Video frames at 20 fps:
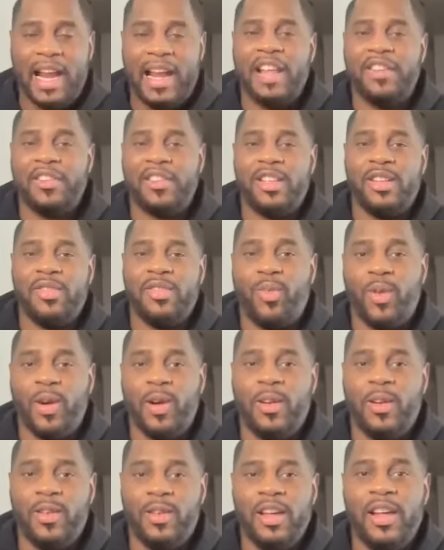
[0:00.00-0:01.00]
I announce it to the
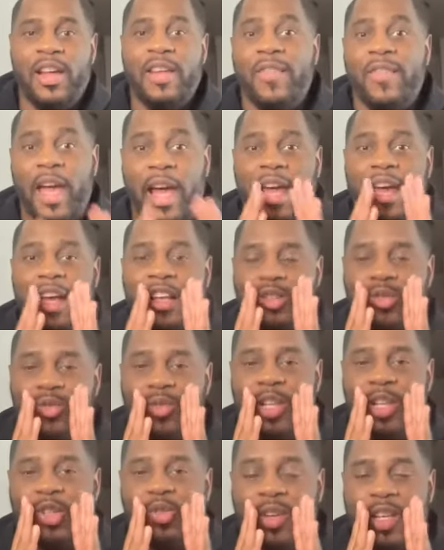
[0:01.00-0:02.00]
world, hey,
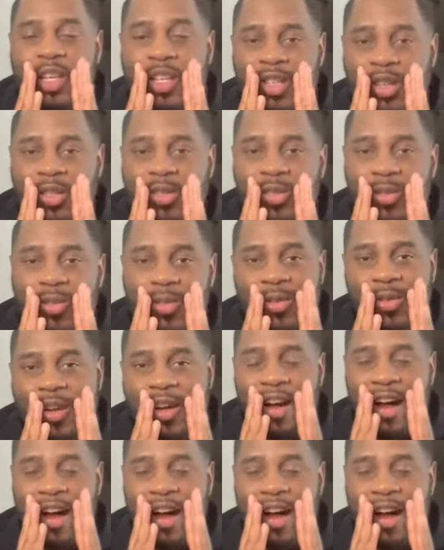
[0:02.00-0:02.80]
2022,